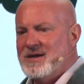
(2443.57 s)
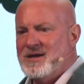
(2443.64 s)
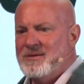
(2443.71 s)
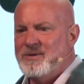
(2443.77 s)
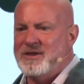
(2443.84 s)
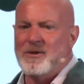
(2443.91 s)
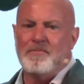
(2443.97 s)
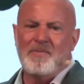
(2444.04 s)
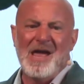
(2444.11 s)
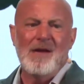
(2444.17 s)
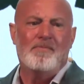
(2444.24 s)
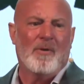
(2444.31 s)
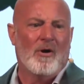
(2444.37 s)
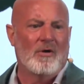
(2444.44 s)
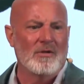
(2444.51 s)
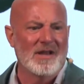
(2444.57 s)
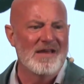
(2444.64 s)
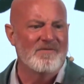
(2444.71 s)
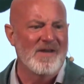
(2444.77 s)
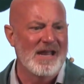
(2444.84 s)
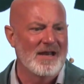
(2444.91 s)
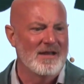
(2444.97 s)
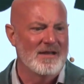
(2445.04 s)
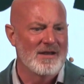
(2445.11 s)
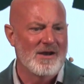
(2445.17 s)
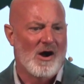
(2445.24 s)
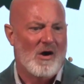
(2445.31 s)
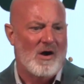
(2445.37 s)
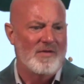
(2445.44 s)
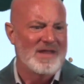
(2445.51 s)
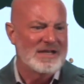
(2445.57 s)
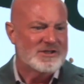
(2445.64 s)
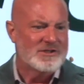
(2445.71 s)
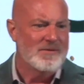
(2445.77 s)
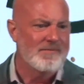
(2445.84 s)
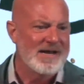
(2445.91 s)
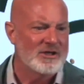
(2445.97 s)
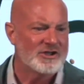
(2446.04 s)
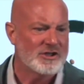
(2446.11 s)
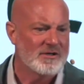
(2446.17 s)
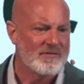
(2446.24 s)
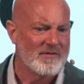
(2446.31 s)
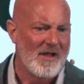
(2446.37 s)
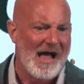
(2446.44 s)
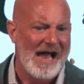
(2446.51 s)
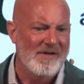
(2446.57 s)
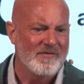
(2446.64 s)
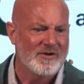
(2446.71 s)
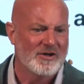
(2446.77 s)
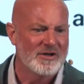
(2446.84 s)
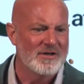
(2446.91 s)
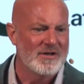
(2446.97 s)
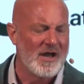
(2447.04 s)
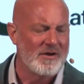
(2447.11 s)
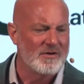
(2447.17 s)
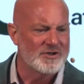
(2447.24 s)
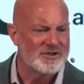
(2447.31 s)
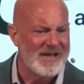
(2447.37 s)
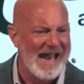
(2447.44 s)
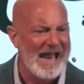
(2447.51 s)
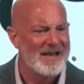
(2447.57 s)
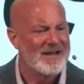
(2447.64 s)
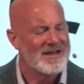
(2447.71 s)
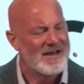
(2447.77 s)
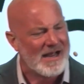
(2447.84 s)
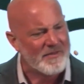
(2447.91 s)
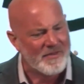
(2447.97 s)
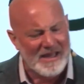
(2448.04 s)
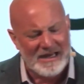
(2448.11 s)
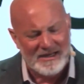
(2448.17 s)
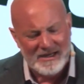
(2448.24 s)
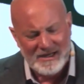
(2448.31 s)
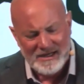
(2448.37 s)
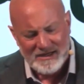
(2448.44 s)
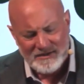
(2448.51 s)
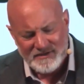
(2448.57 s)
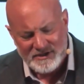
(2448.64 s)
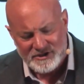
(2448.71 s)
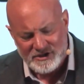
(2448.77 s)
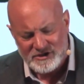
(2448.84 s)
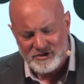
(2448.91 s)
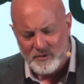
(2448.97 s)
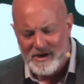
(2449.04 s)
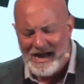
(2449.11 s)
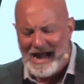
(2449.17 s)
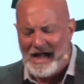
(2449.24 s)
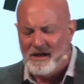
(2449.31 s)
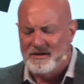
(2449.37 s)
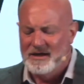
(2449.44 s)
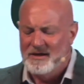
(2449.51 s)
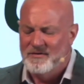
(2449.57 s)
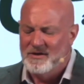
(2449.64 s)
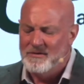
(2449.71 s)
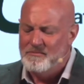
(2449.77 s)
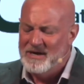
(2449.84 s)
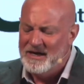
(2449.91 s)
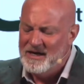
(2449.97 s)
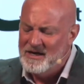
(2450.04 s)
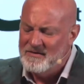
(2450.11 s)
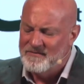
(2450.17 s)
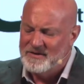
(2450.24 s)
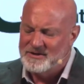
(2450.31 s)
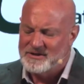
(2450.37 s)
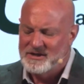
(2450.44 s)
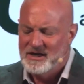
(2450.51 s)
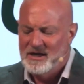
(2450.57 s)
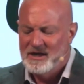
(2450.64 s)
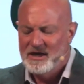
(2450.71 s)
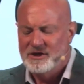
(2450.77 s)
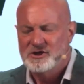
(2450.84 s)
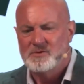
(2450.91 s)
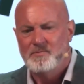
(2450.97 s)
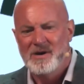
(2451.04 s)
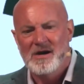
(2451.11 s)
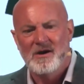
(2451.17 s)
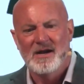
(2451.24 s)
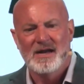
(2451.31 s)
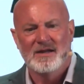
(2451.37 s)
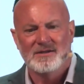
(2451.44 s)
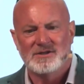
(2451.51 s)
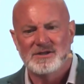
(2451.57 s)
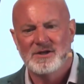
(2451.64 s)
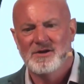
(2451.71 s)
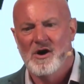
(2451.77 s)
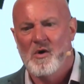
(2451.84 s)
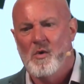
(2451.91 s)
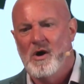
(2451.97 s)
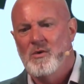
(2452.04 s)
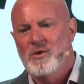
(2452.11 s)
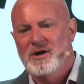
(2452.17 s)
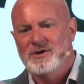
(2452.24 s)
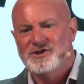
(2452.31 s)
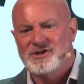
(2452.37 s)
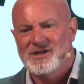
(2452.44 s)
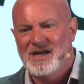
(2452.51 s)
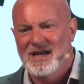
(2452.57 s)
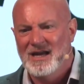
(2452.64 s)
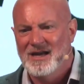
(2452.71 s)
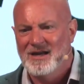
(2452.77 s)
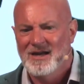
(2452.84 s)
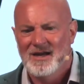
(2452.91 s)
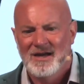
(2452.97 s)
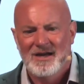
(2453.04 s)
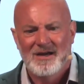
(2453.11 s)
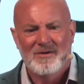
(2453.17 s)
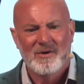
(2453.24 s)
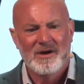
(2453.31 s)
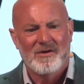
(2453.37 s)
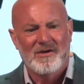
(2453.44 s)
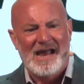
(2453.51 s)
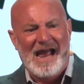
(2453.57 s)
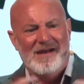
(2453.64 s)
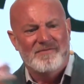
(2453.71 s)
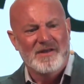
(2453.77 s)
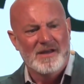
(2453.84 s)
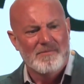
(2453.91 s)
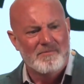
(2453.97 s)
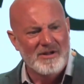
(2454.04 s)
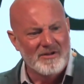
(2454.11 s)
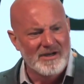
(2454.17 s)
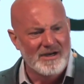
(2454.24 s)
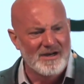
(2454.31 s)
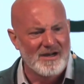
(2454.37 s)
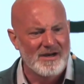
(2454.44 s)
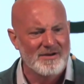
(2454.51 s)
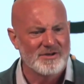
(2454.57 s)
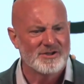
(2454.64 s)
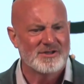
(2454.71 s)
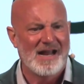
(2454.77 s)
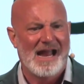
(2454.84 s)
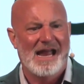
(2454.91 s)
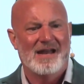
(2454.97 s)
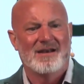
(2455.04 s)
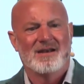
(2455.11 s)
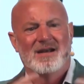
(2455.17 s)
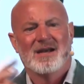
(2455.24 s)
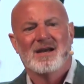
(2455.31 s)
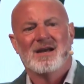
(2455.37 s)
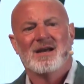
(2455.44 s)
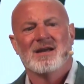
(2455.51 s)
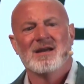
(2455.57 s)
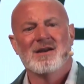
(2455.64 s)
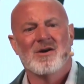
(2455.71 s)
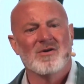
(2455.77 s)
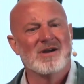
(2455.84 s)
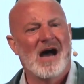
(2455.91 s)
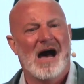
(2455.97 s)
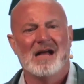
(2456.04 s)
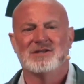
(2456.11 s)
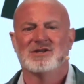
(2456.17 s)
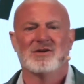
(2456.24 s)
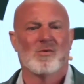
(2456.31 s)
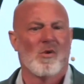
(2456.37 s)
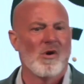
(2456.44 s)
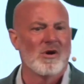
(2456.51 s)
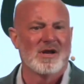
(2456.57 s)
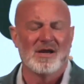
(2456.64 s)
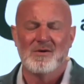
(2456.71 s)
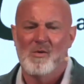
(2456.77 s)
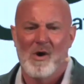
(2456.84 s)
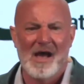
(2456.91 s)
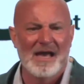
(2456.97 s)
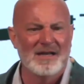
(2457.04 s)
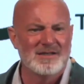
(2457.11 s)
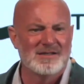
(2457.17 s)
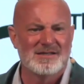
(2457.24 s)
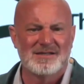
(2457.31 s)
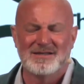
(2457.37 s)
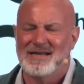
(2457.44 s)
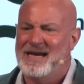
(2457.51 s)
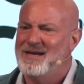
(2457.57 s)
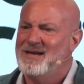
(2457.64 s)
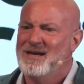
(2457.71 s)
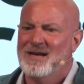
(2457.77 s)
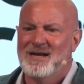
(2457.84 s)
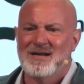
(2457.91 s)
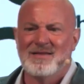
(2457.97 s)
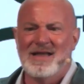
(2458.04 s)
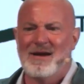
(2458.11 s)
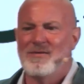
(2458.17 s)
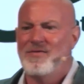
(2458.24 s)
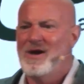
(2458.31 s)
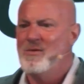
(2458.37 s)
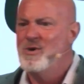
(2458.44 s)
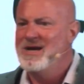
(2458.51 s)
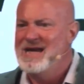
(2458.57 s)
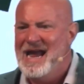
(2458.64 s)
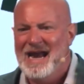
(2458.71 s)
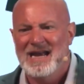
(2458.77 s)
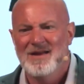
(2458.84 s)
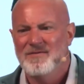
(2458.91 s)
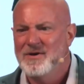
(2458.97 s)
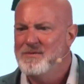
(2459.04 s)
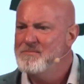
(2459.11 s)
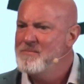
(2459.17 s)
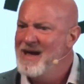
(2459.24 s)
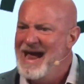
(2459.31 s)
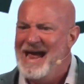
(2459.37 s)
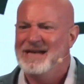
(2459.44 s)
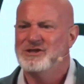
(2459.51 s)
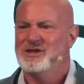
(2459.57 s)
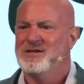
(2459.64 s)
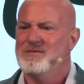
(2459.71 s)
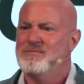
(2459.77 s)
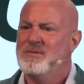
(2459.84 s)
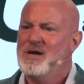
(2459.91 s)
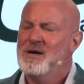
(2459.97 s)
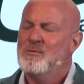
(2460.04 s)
But the people living, you know, on this dimension of life couldn't understand it. And I think this is a reality that many of us experience. You know, what we're seeing, we don't have the ability to understand. You know, God's at work in ways that we can't even imagine.